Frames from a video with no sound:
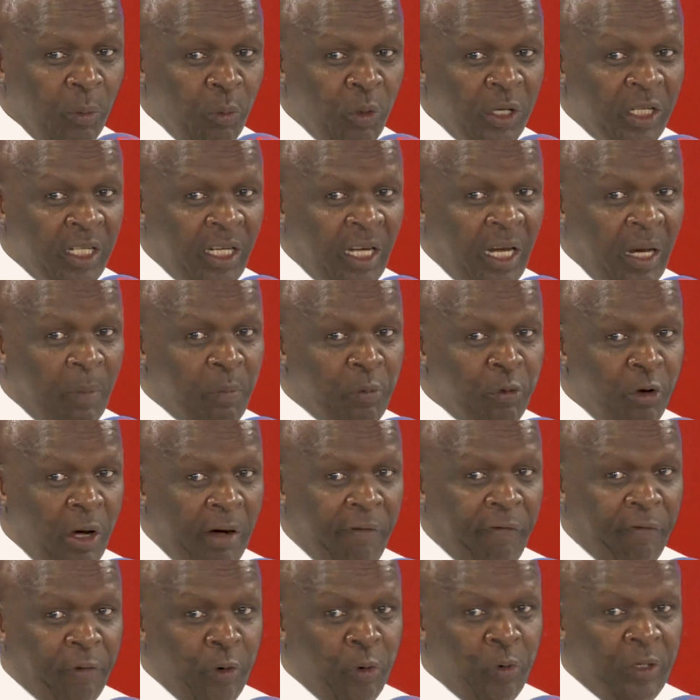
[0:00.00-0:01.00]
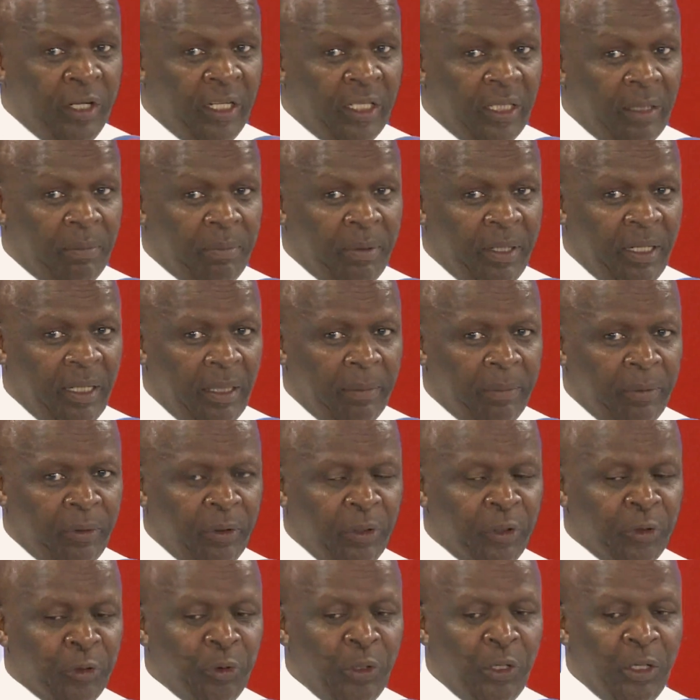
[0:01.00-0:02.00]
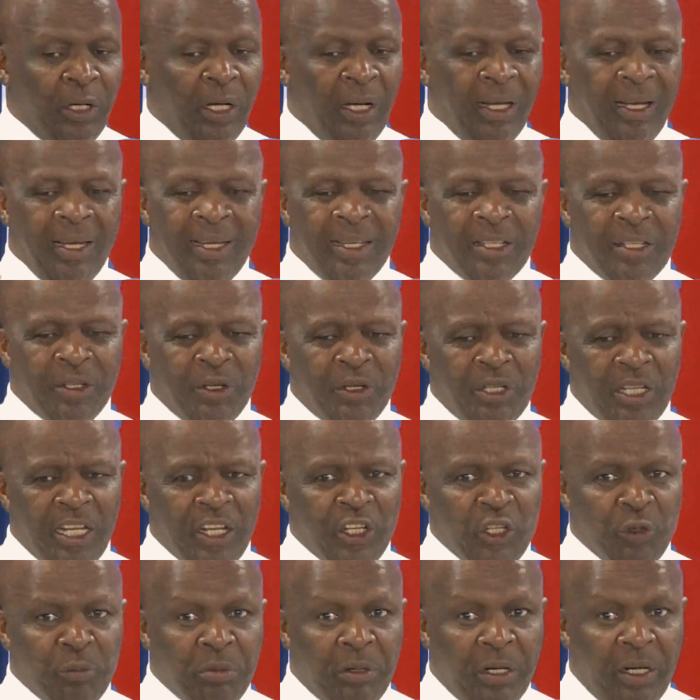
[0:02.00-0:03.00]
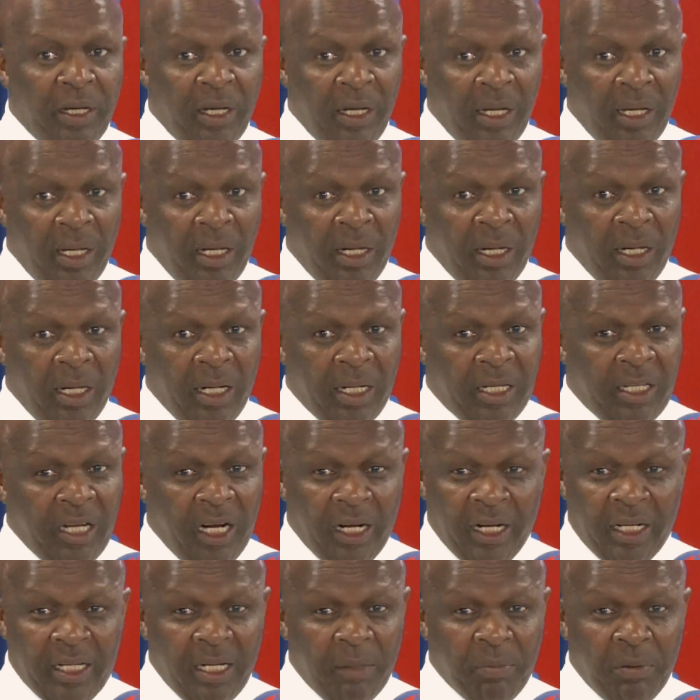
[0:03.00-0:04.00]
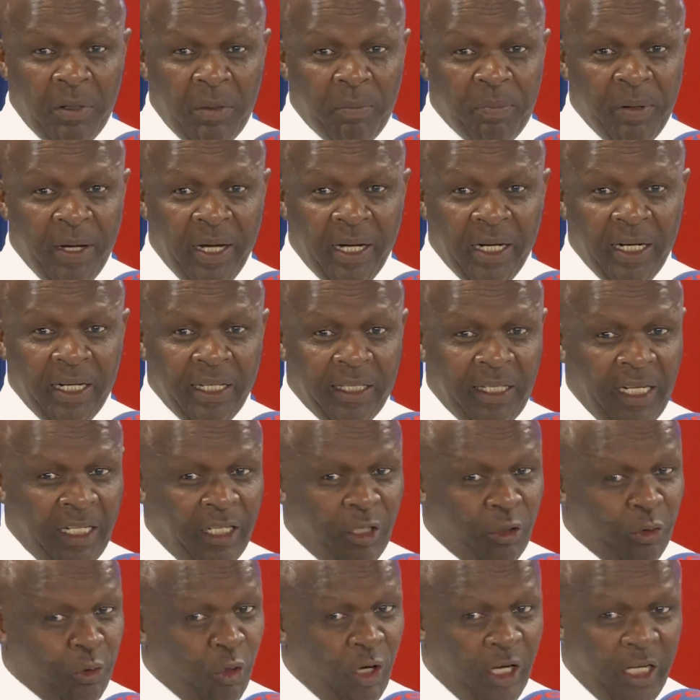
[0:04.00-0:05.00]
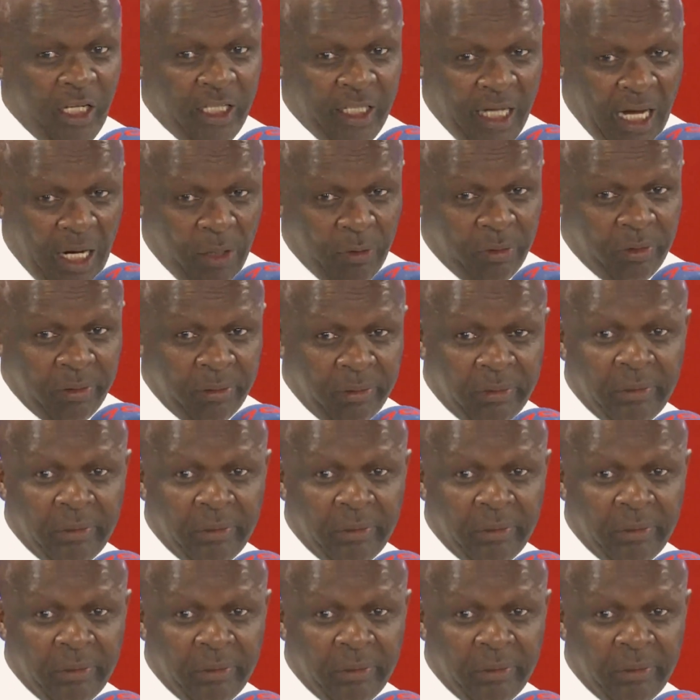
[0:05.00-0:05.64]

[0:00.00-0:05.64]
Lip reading: which keep you afloat as a bank, because it's useless to be a charitable bank that is going down.